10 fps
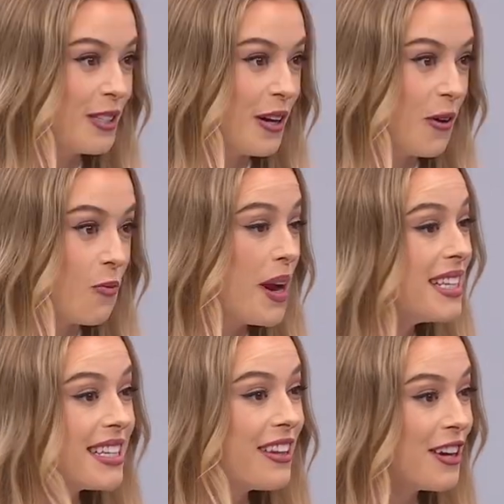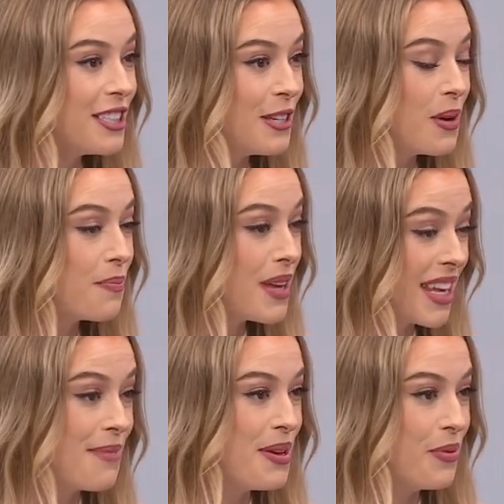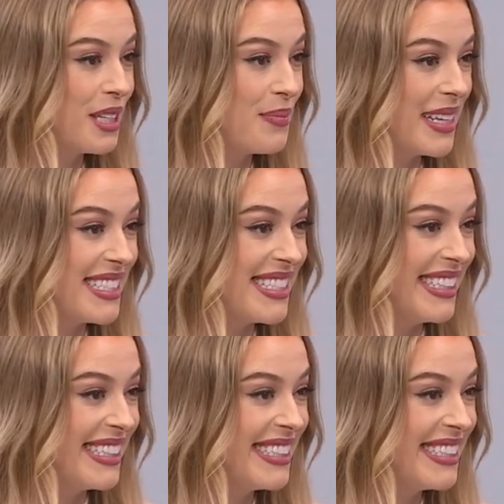go, when is it launching? When can people expect to see it?